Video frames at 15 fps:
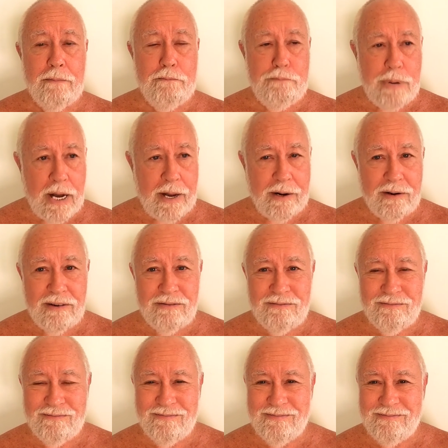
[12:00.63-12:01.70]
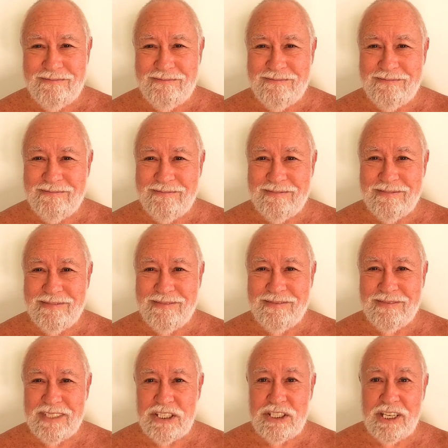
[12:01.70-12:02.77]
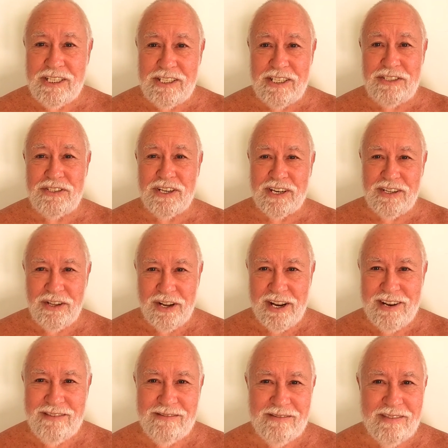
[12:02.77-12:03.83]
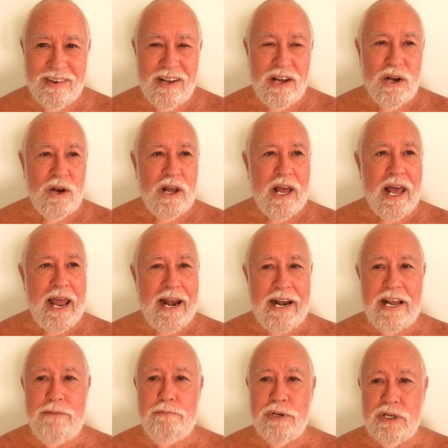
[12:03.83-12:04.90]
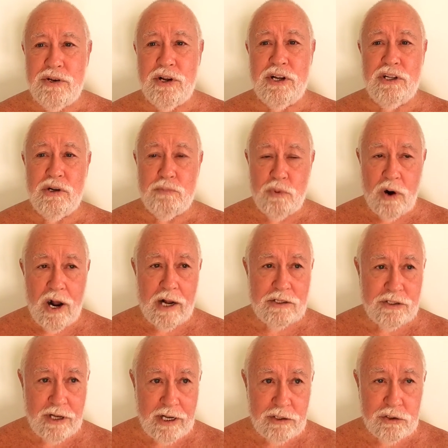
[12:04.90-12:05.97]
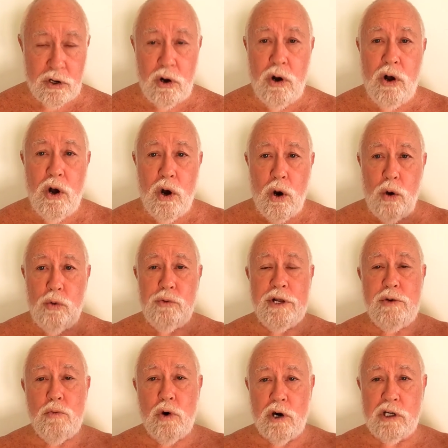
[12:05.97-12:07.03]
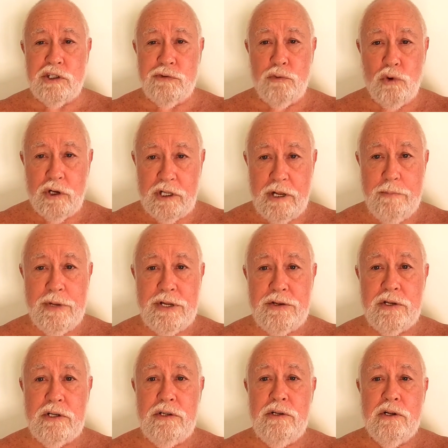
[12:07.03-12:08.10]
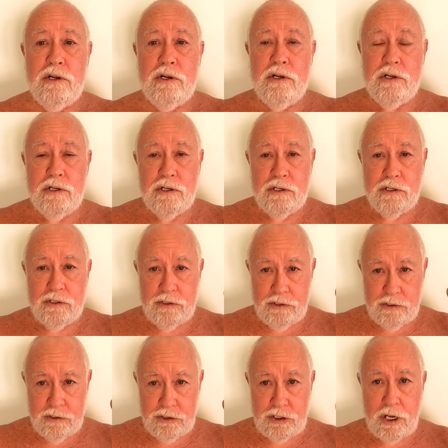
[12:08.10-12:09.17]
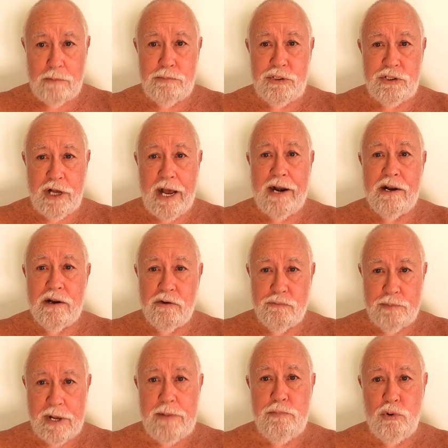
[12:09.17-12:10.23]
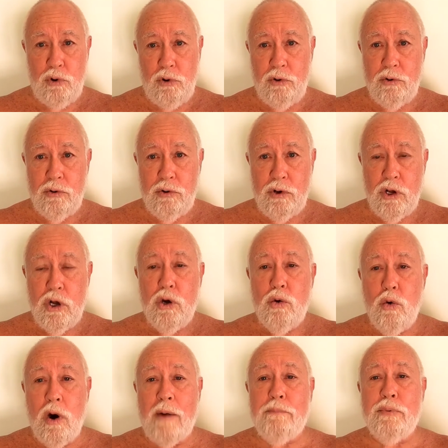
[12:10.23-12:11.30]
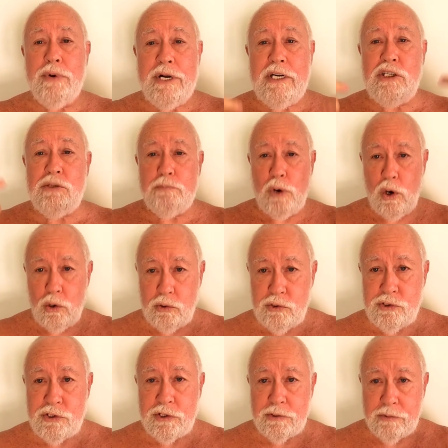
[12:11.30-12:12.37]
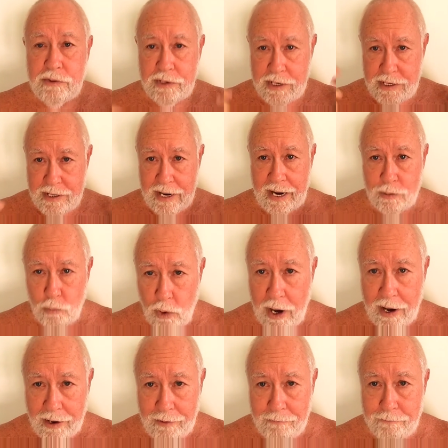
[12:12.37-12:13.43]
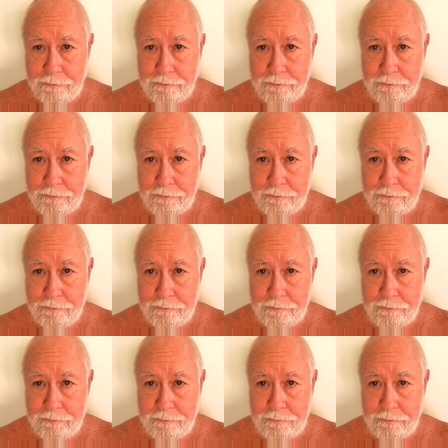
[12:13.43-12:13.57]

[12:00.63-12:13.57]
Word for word: But statistically, any particular process only works for a limited subset of people who are predisposed in that way.